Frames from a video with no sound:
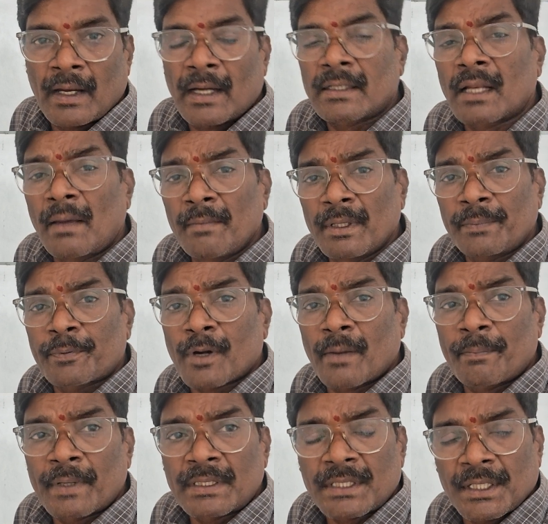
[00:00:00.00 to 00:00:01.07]
Atomic
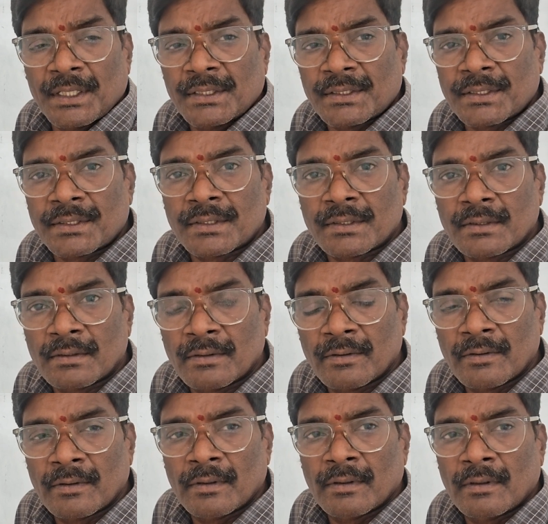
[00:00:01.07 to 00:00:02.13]
properties
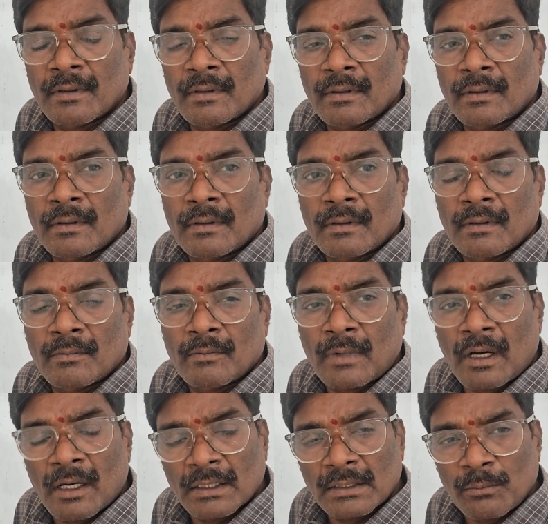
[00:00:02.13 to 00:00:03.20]

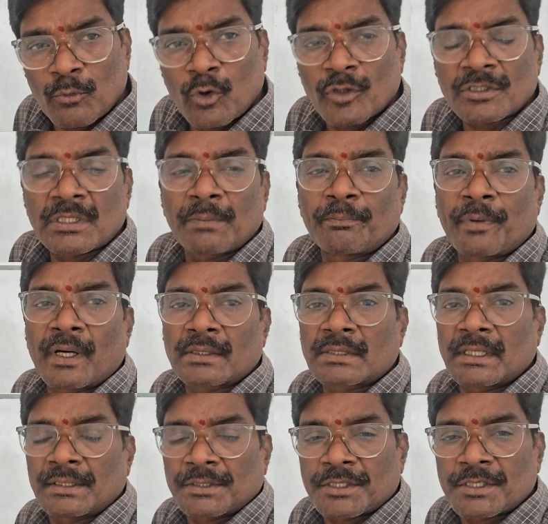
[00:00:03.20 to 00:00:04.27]
are the most
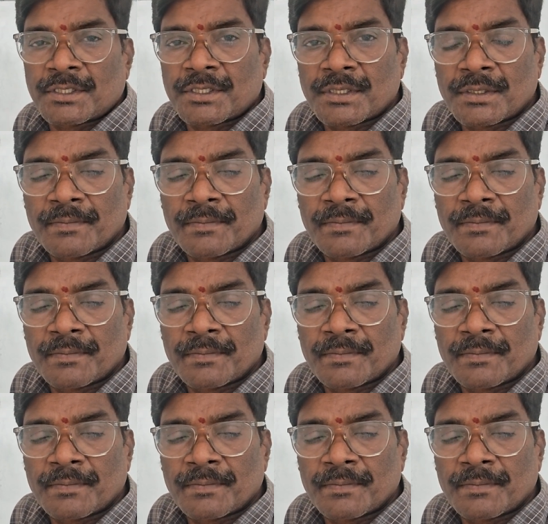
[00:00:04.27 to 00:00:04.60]
important